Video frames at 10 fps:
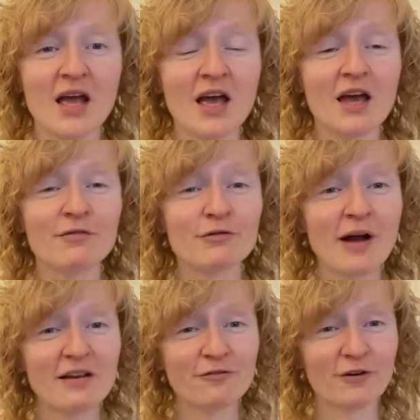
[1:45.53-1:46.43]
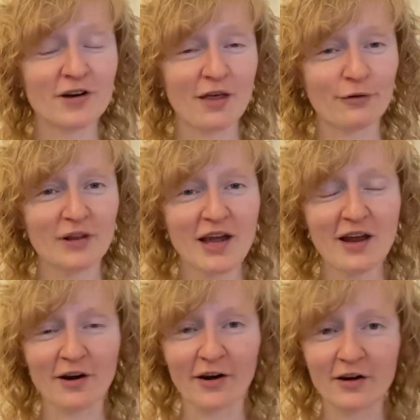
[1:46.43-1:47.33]
If you're ready for another
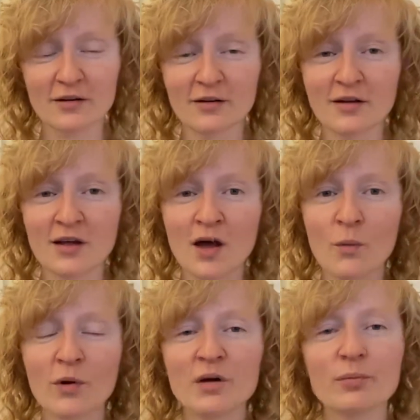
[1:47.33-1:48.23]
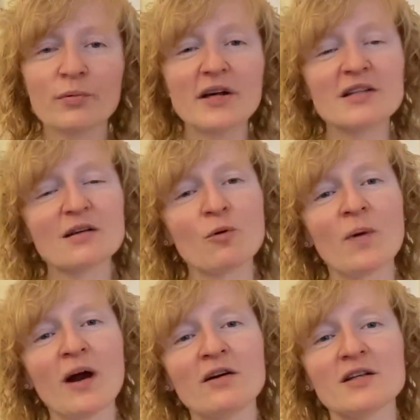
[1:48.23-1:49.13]
layer, we're going to bring some
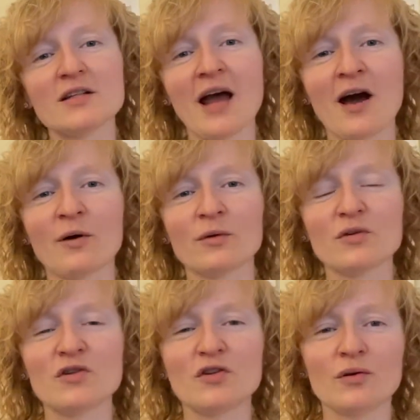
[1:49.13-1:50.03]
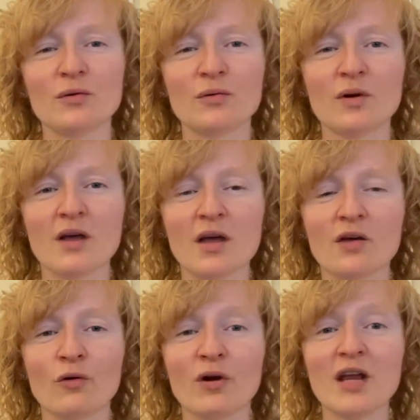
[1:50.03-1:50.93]
awareness now to
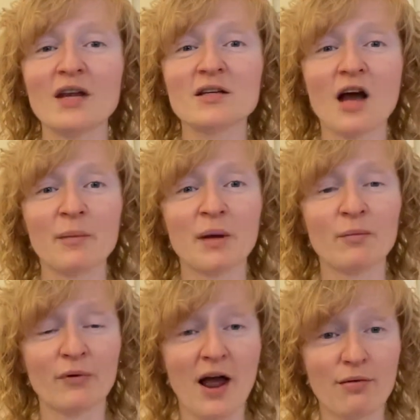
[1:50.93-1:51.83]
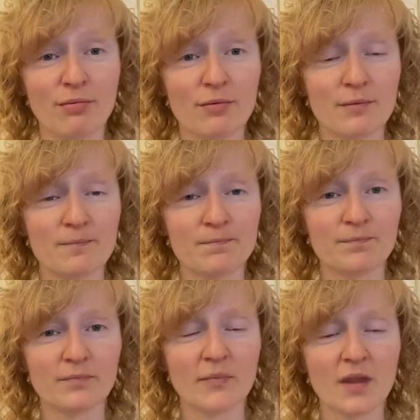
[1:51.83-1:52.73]
your incoming breath.
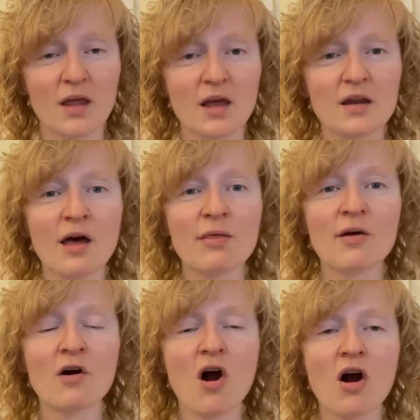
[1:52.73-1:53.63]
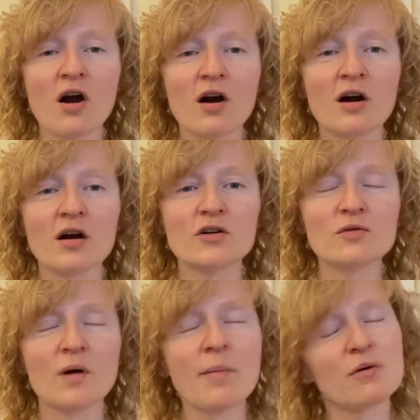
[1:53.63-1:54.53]
Now there are
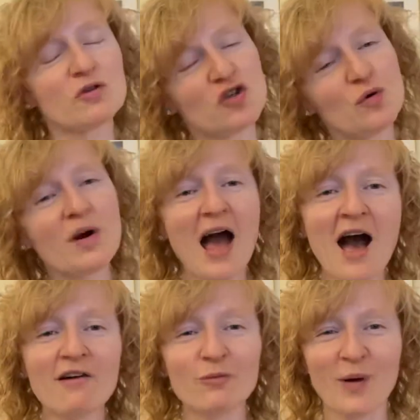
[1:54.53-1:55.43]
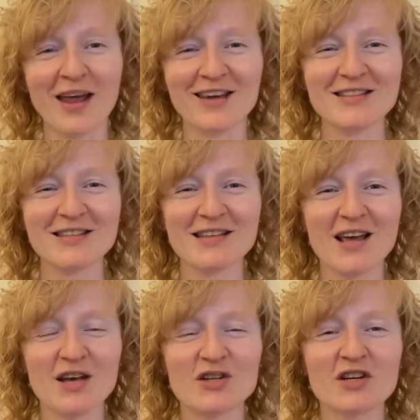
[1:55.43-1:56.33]
about 2.5 ways
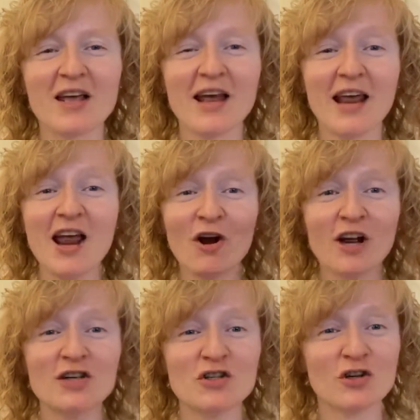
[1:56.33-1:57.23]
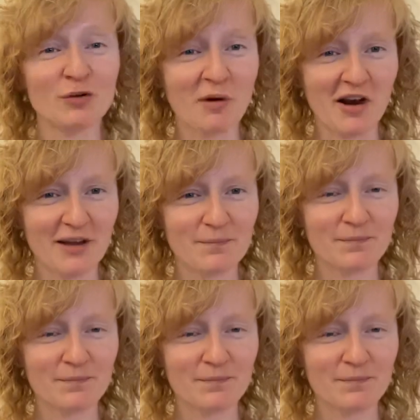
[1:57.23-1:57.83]
to get air into your body.